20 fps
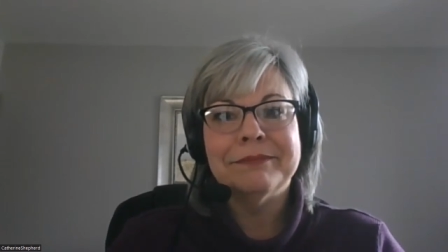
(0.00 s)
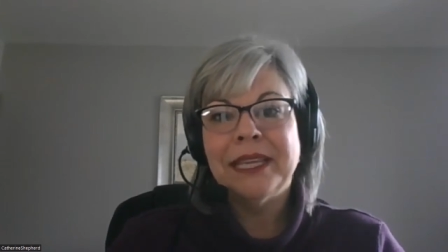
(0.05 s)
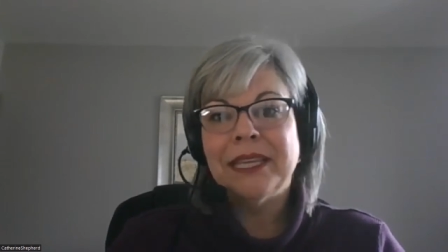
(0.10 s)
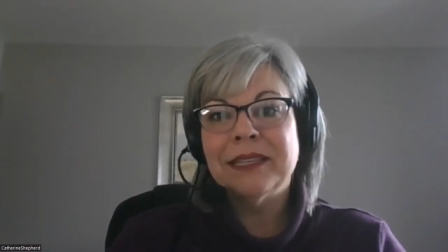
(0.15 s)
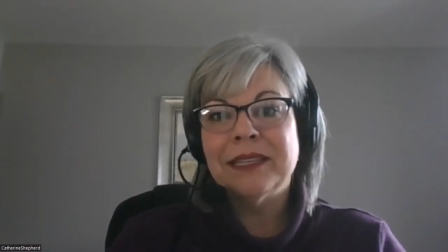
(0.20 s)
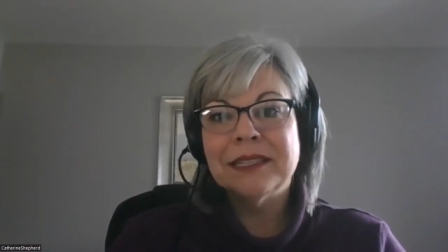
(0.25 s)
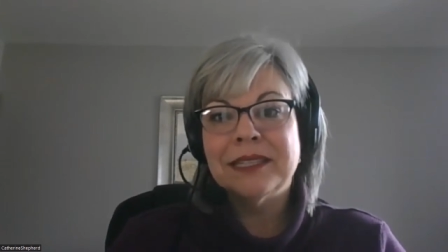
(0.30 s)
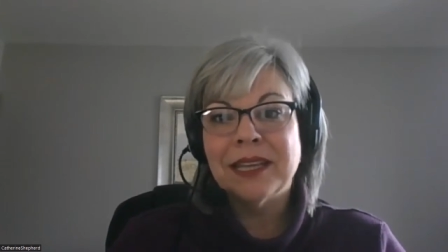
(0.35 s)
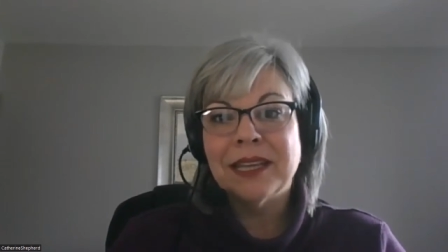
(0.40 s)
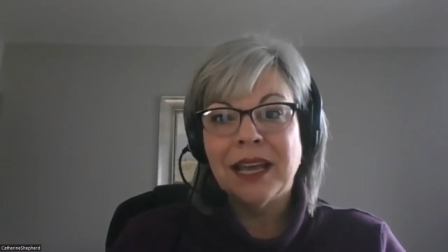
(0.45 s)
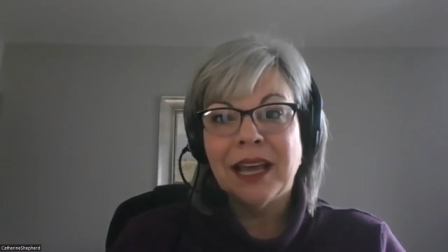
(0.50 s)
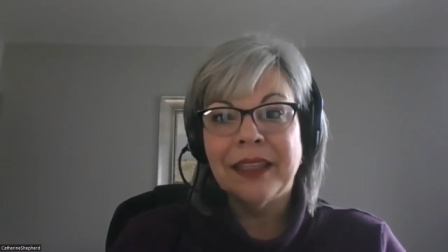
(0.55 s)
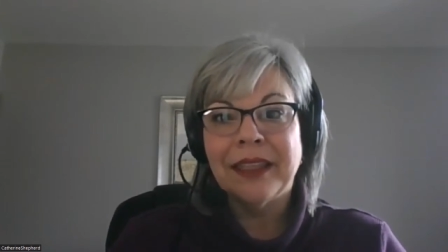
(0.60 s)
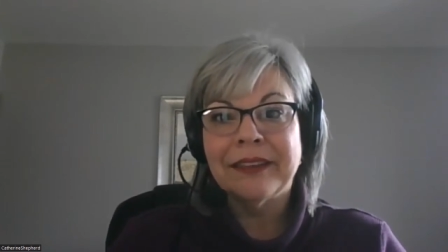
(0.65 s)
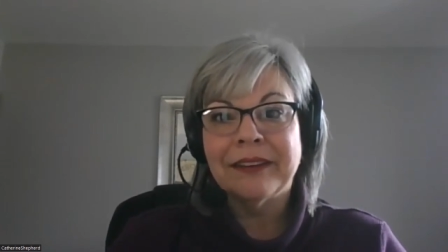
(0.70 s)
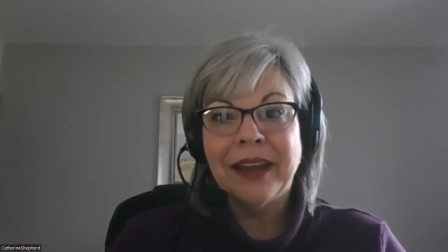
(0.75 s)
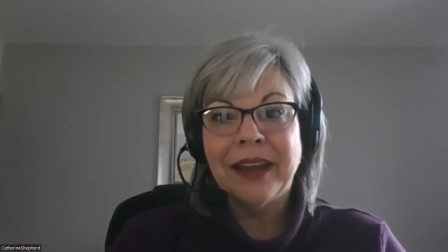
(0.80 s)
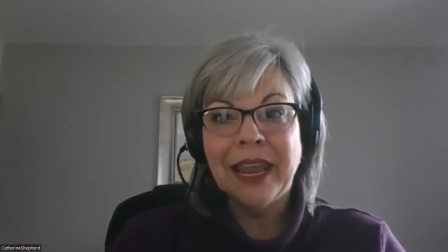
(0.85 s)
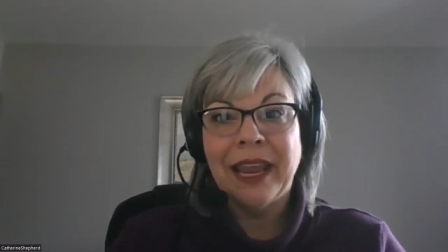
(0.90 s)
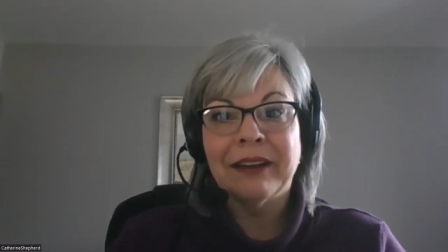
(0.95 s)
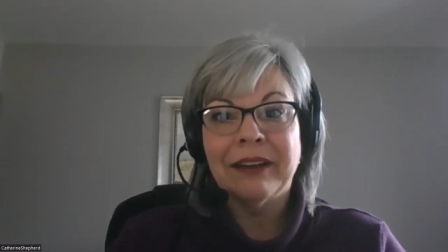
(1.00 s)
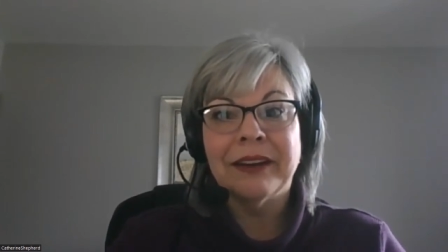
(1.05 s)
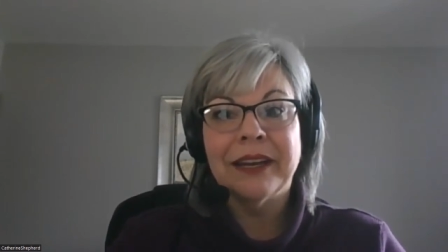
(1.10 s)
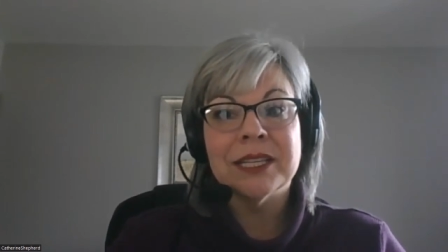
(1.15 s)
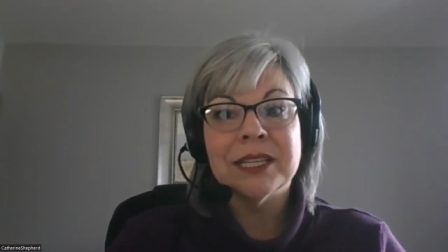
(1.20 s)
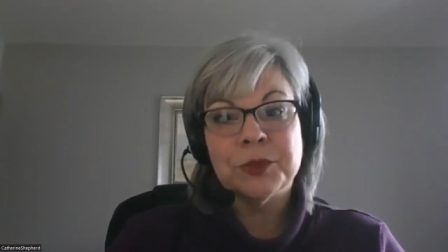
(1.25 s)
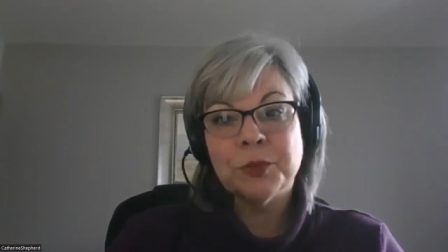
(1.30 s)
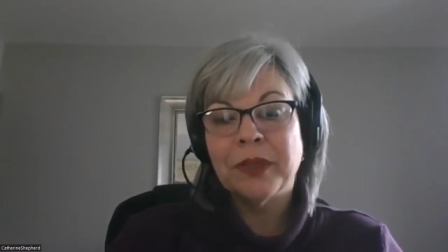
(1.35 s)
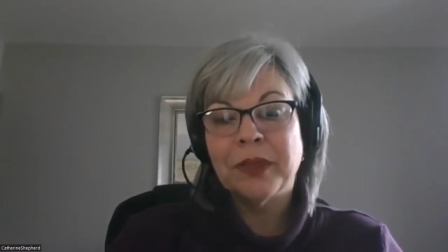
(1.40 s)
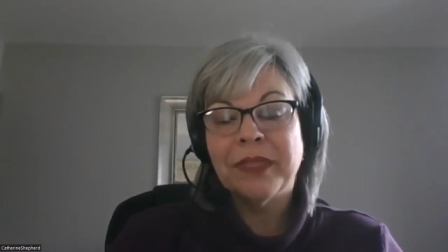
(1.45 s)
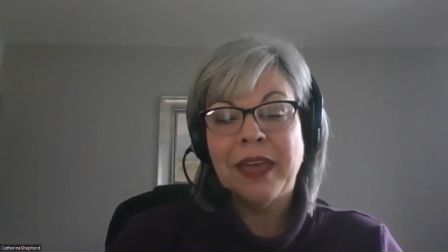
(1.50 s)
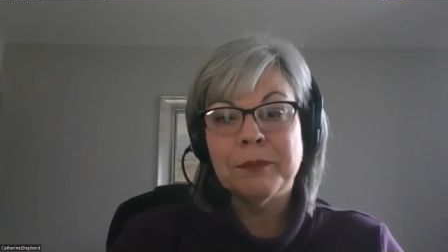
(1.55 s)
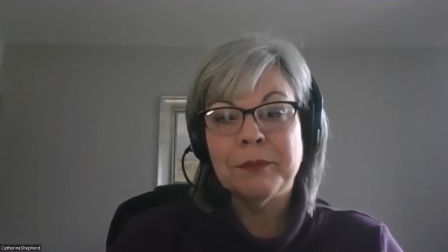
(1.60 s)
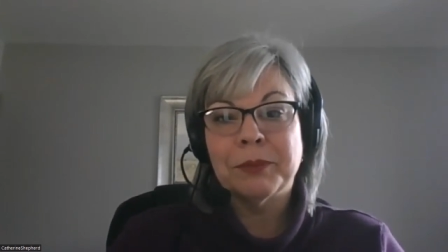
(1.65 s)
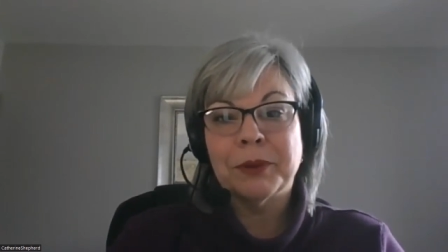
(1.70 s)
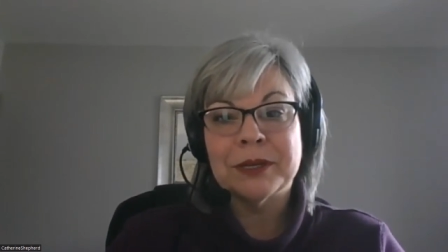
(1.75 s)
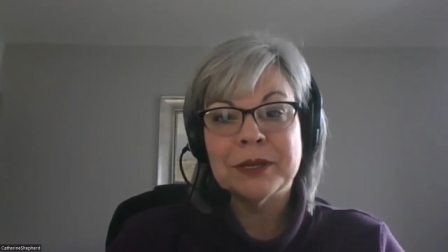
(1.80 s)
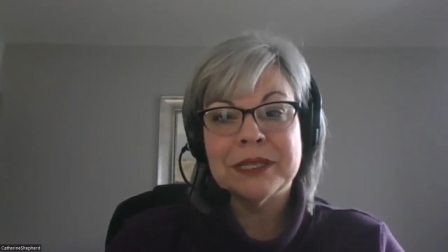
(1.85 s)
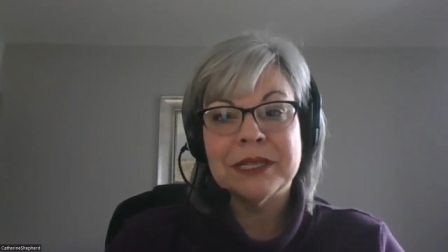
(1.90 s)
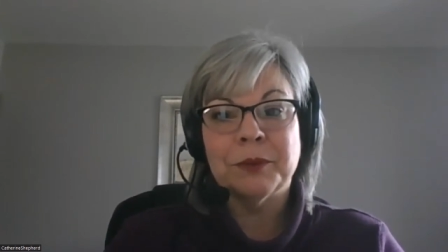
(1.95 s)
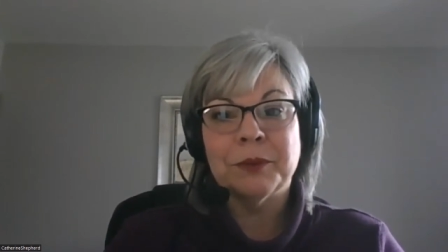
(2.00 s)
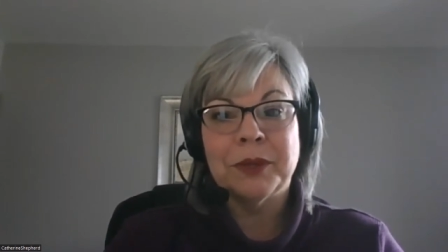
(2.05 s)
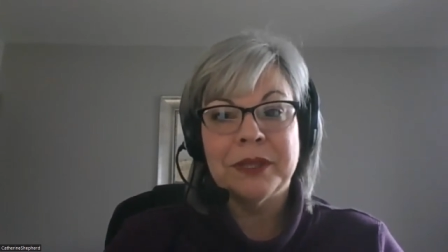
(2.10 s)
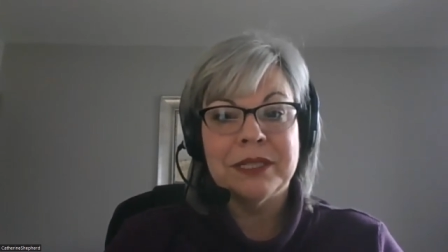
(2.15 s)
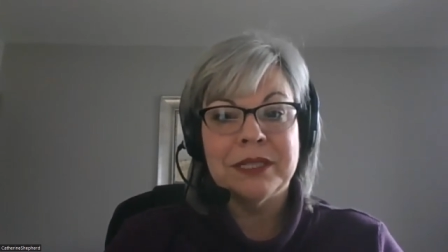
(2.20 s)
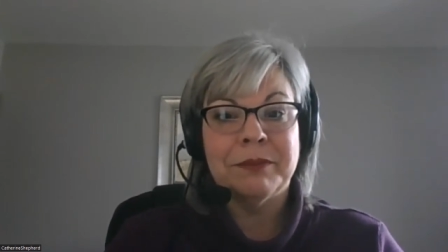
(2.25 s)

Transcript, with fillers: into other areas where that person with